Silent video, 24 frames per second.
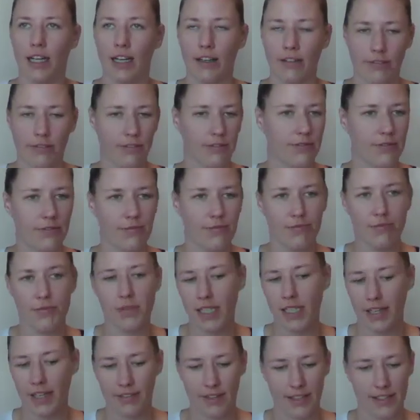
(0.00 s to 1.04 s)
have
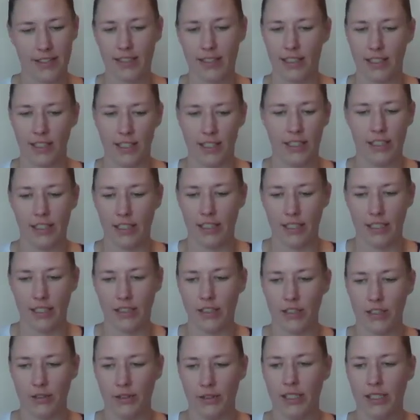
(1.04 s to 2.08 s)
set this
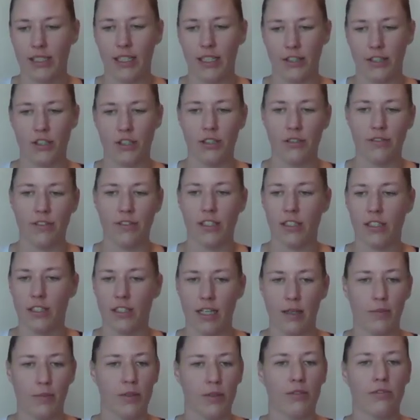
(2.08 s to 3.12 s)
intention of the
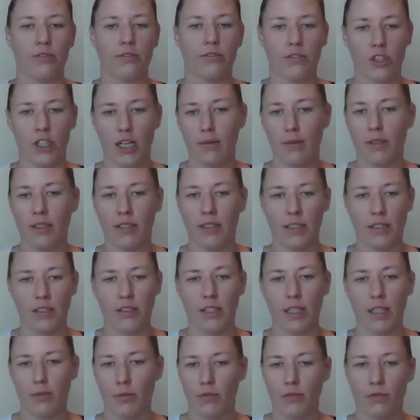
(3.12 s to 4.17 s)
type of job and
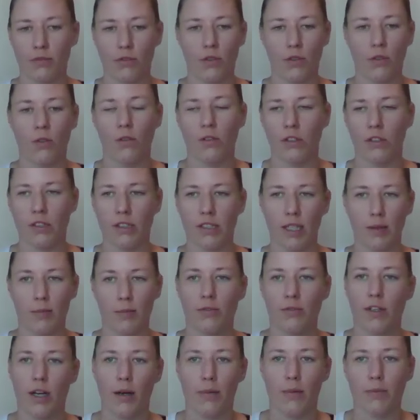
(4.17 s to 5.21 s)
the type of role and the
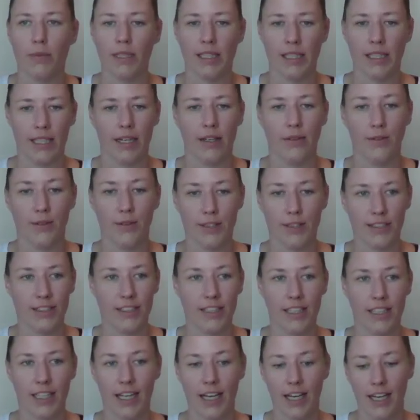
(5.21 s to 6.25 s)
type of company that I want to
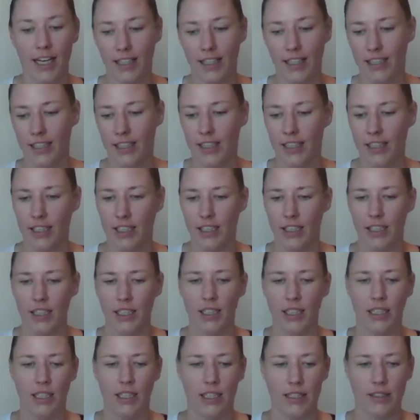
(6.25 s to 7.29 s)
look at
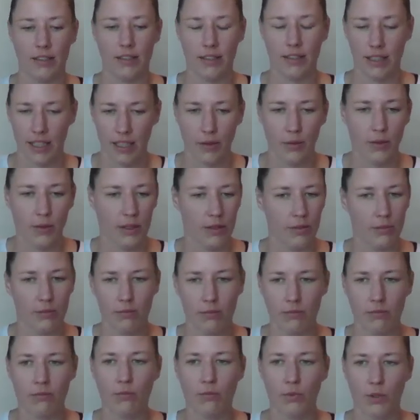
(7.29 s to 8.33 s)
and that I want
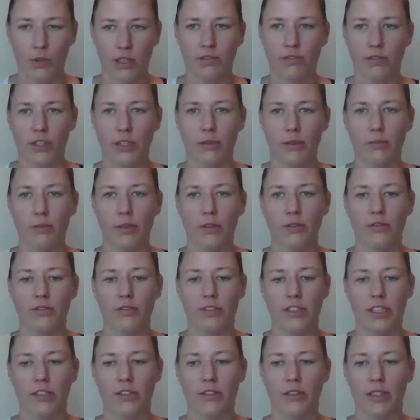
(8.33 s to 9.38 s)
to work for and
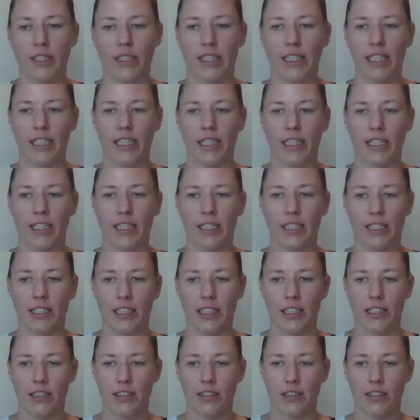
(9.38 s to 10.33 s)
move to. And like